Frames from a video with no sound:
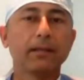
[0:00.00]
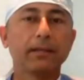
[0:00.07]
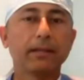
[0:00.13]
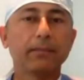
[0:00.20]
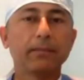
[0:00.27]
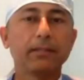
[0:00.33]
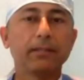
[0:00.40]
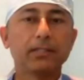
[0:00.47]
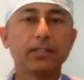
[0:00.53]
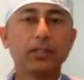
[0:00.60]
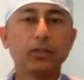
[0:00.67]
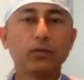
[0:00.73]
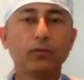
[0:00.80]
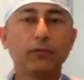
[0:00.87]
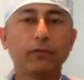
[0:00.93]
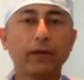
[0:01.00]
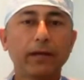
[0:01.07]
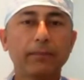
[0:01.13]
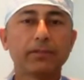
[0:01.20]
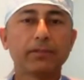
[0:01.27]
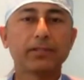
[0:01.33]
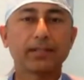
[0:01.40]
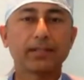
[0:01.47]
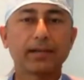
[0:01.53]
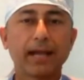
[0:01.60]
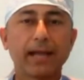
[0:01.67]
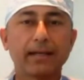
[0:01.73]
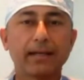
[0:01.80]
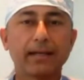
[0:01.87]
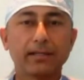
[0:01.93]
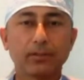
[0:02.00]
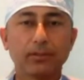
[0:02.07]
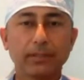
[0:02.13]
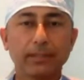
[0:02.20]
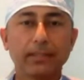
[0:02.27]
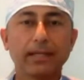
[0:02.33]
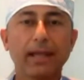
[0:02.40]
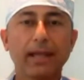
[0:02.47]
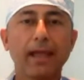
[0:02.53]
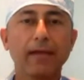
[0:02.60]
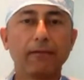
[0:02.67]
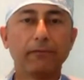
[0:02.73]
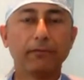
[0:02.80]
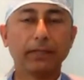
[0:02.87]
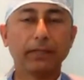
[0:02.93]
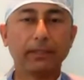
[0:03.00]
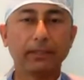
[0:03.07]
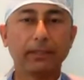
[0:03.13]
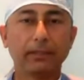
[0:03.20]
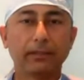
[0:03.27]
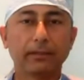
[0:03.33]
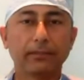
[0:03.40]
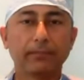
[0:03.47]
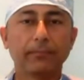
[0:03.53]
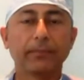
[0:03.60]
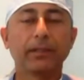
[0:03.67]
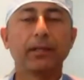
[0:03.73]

That means new fibers are added to it every year,